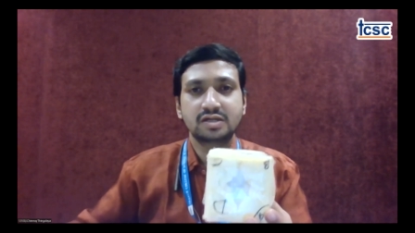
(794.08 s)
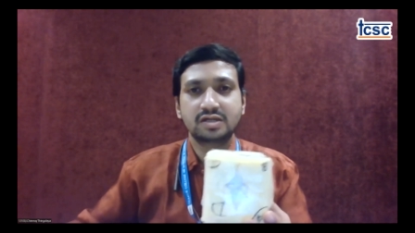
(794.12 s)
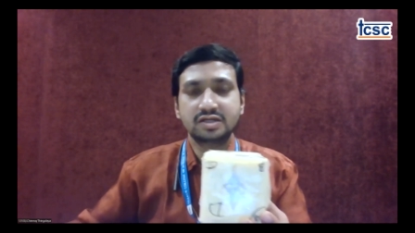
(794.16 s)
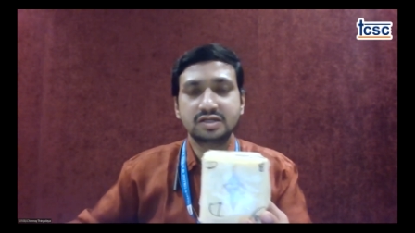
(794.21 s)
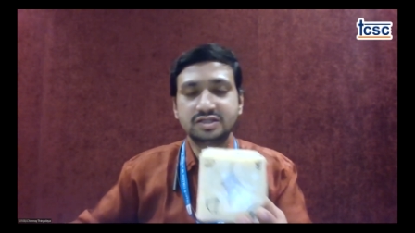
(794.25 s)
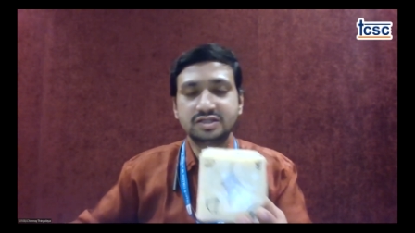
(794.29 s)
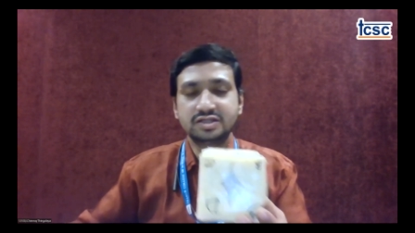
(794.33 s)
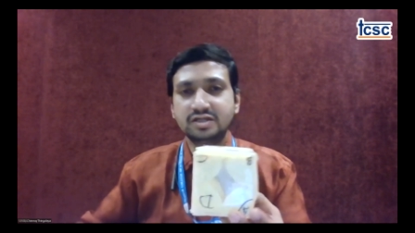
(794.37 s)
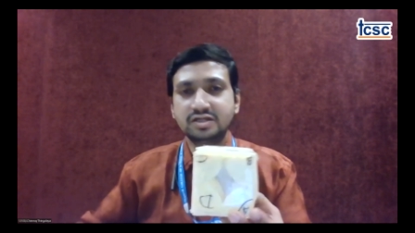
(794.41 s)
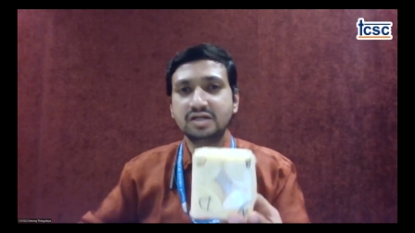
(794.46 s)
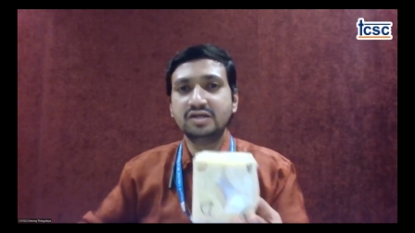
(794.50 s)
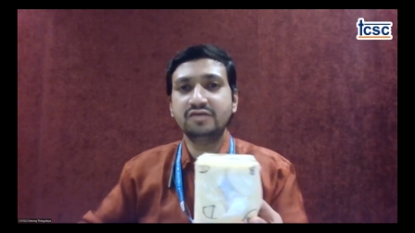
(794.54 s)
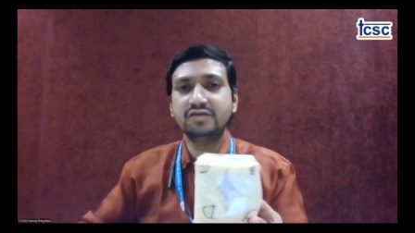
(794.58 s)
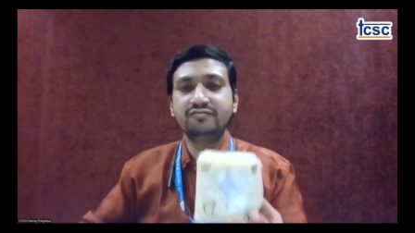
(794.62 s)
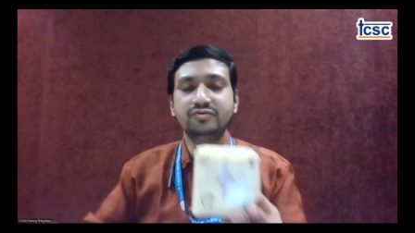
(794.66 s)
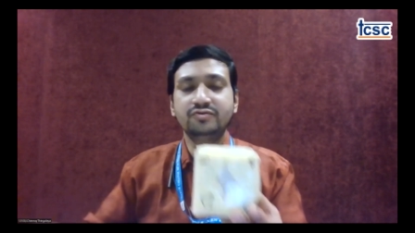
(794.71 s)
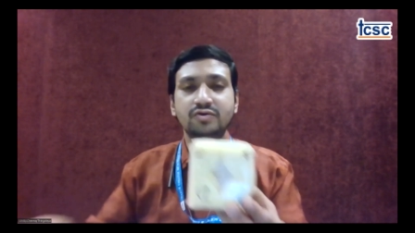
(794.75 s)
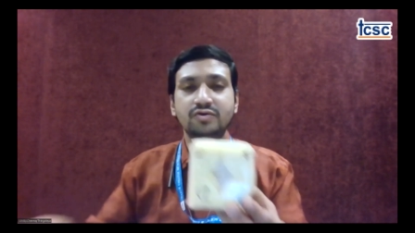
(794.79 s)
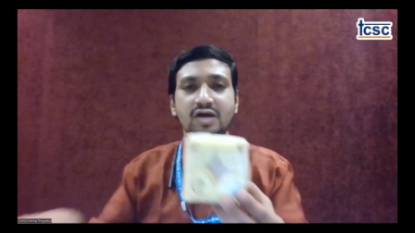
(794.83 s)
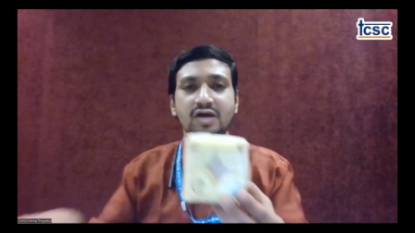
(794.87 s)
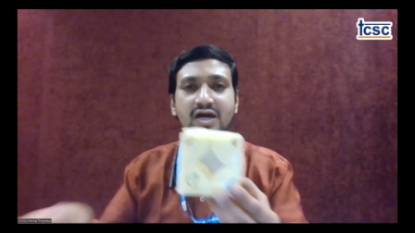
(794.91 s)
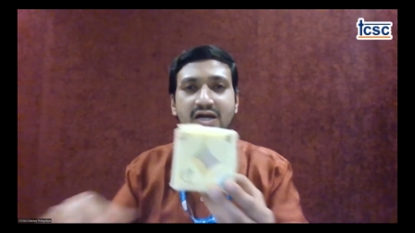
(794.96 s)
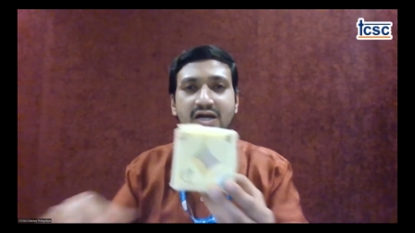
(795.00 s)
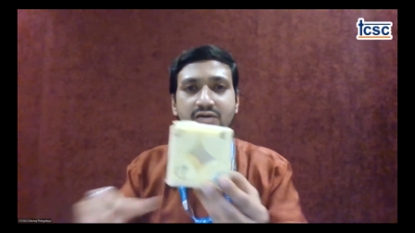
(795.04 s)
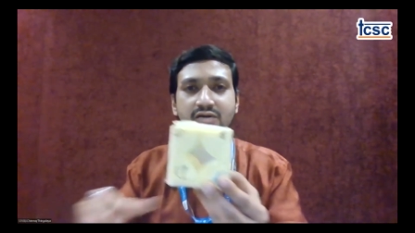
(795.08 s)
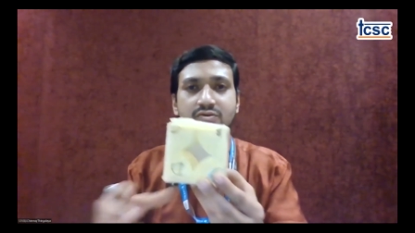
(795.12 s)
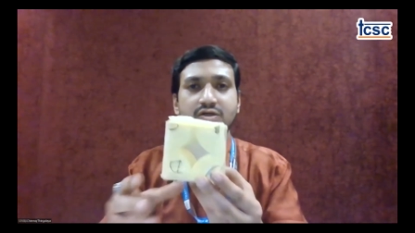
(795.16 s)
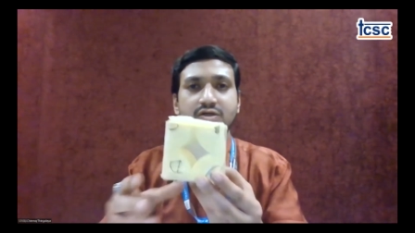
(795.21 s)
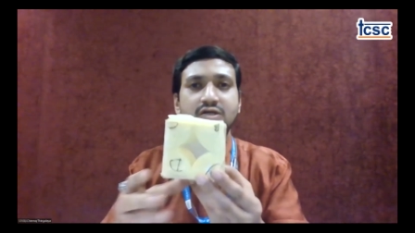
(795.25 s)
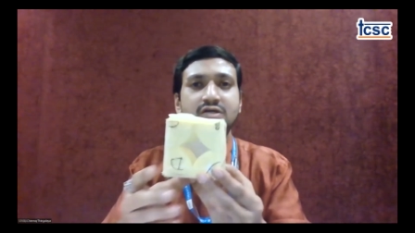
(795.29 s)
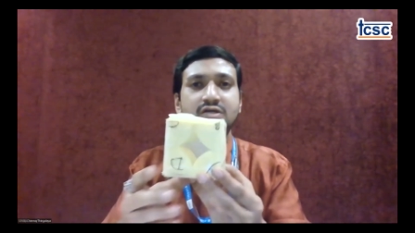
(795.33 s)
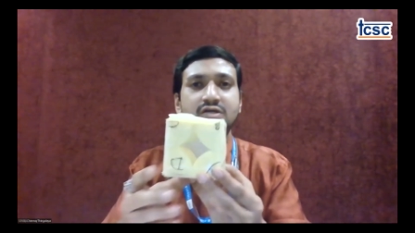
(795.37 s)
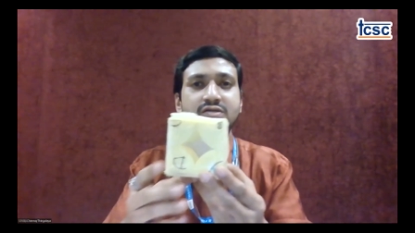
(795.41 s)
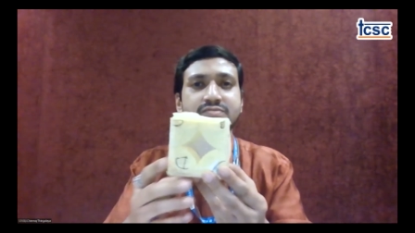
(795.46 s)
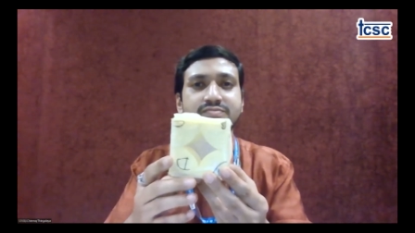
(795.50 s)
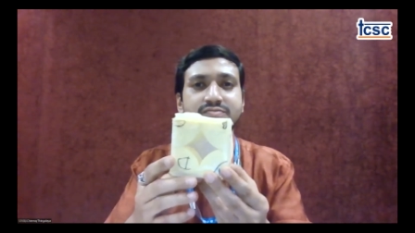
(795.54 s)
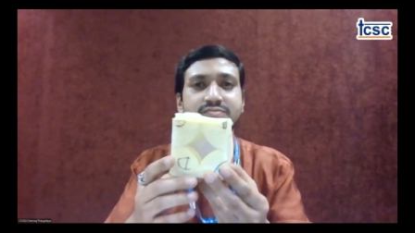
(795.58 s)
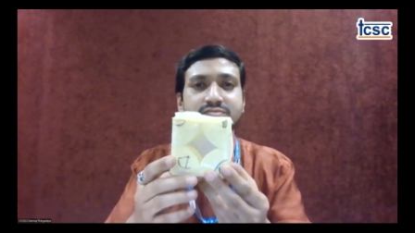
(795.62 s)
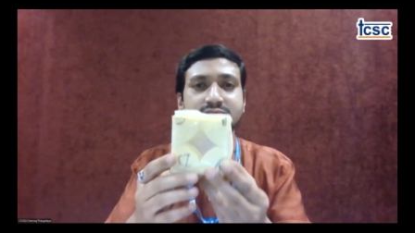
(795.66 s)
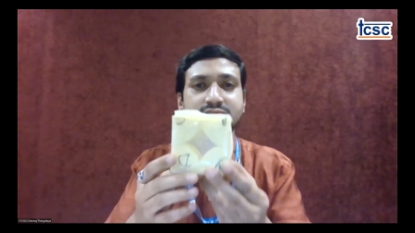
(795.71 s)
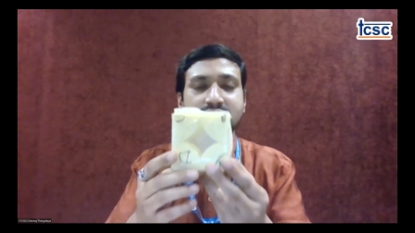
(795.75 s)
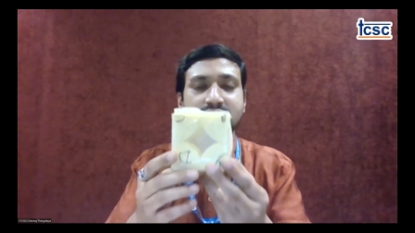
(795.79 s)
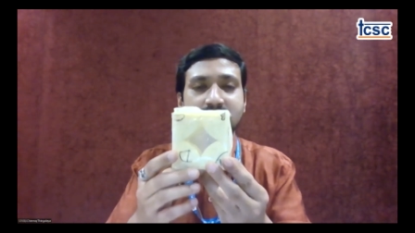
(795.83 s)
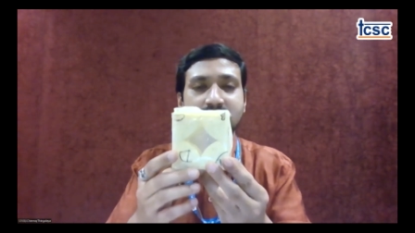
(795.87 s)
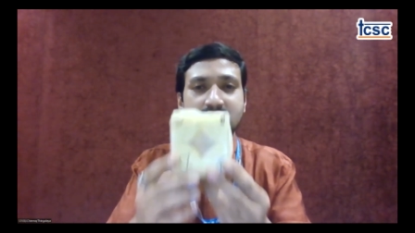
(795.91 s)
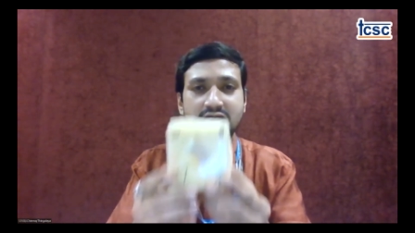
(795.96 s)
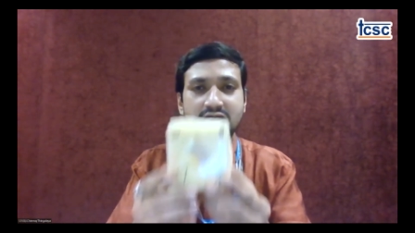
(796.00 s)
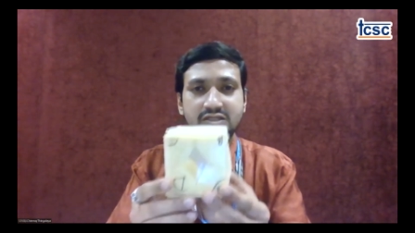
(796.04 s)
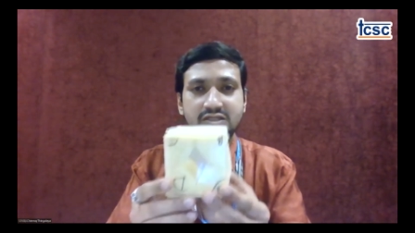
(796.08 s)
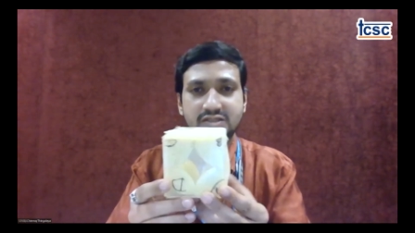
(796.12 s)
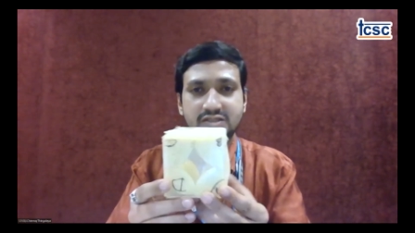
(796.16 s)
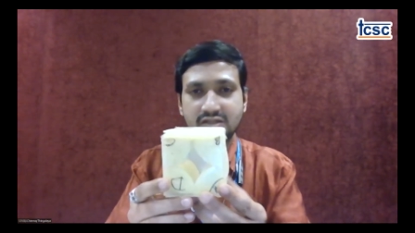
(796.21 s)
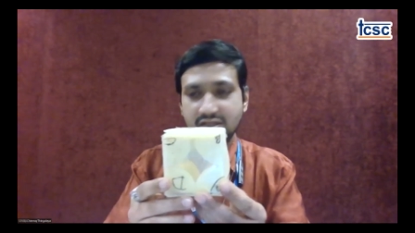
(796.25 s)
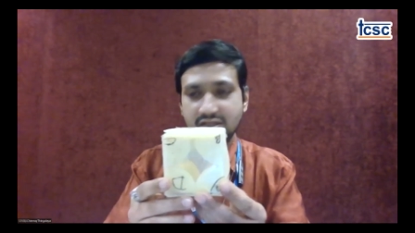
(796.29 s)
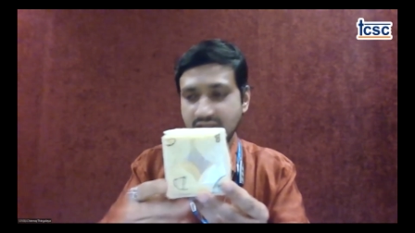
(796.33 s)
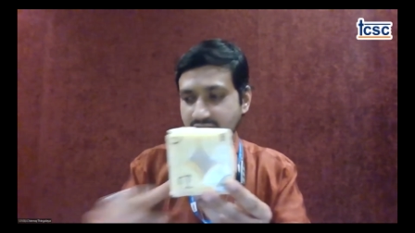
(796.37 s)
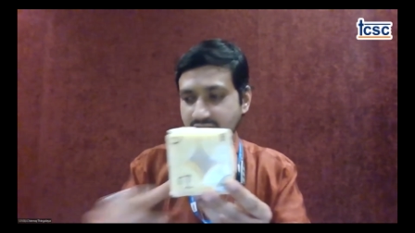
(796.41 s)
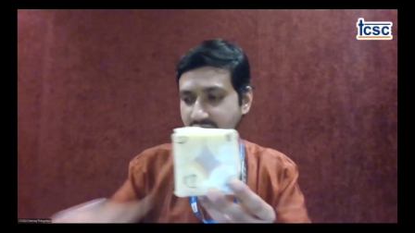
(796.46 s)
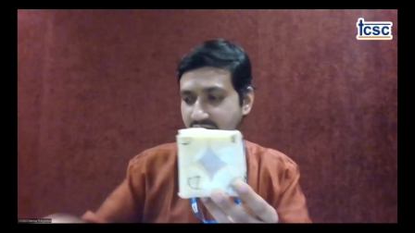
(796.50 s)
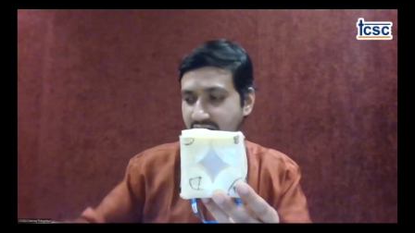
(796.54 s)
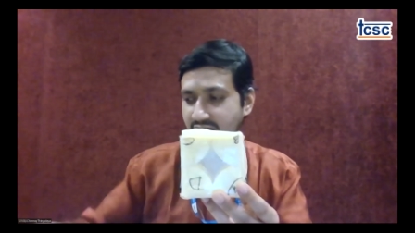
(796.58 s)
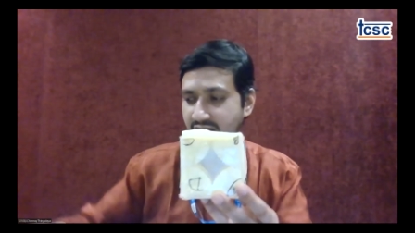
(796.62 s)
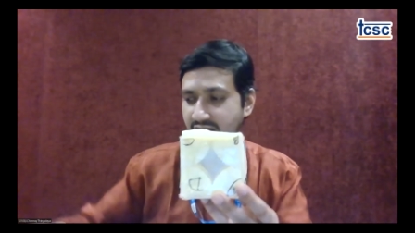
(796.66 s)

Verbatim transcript: Consider if you have a crystal